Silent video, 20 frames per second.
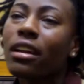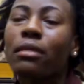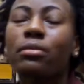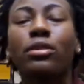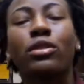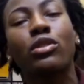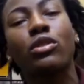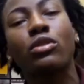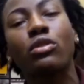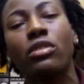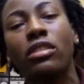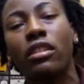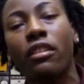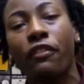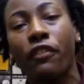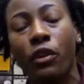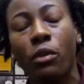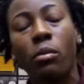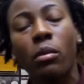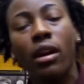up soon in a
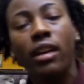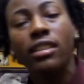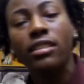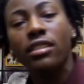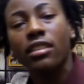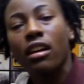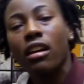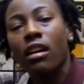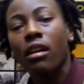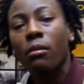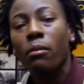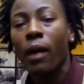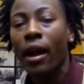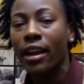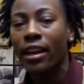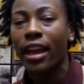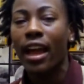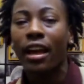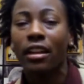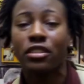few months.
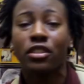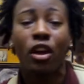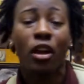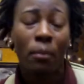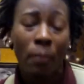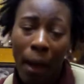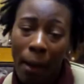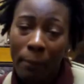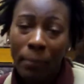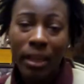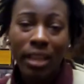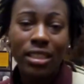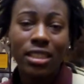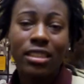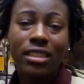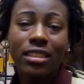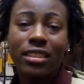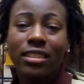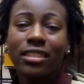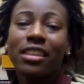Right now, it's all about
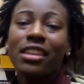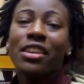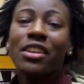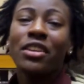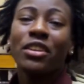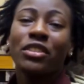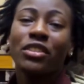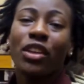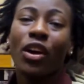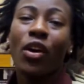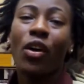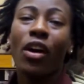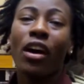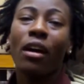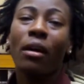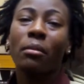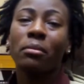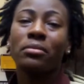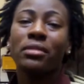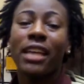business. So
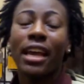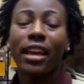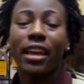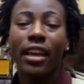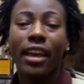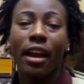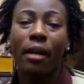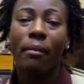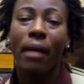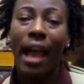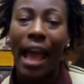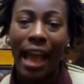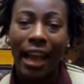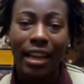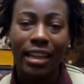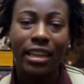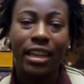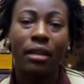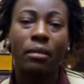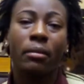I'm taking care of my
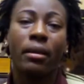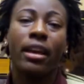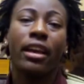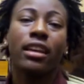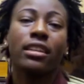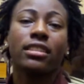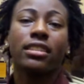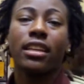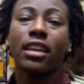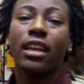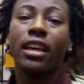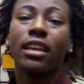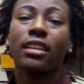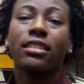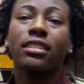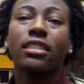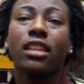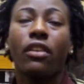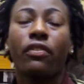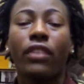academics and
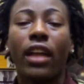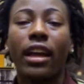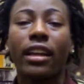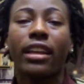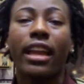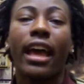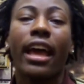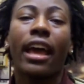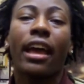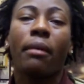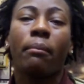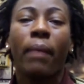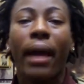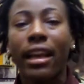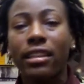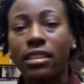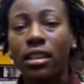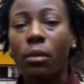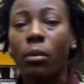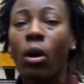stuff like that and
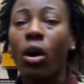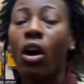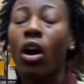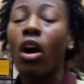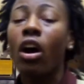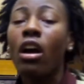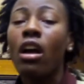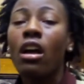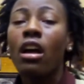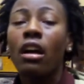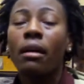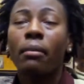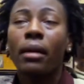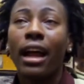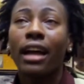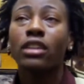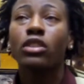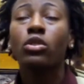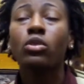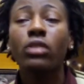basketball. But
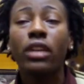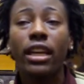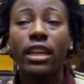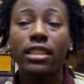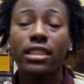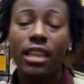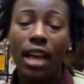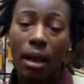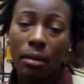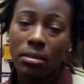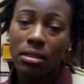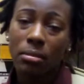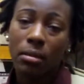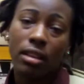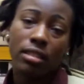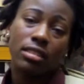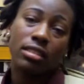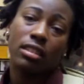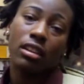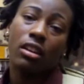I do get time to
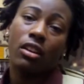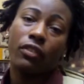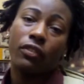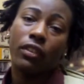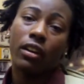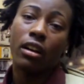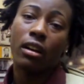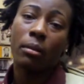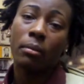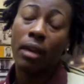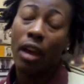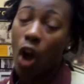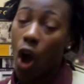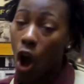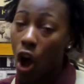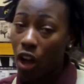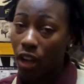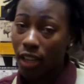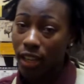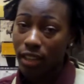myself in
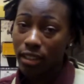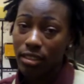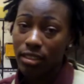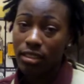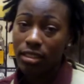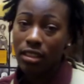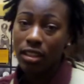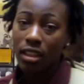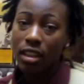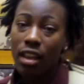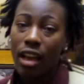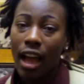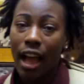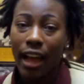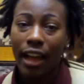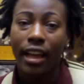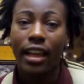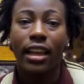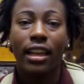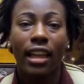August.
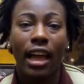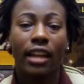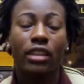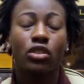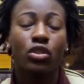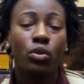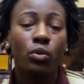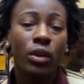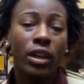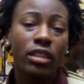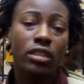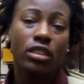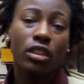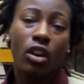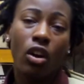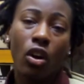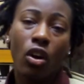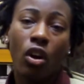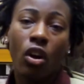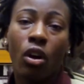I get like 2 weeks to
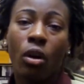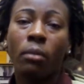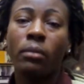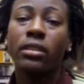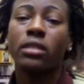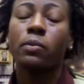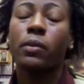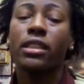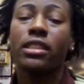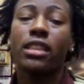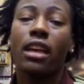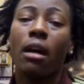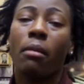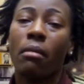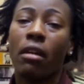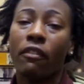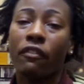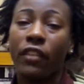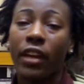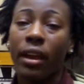go home and spend
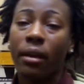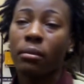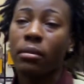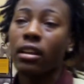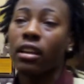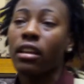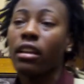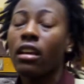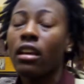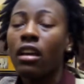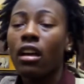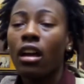time with my family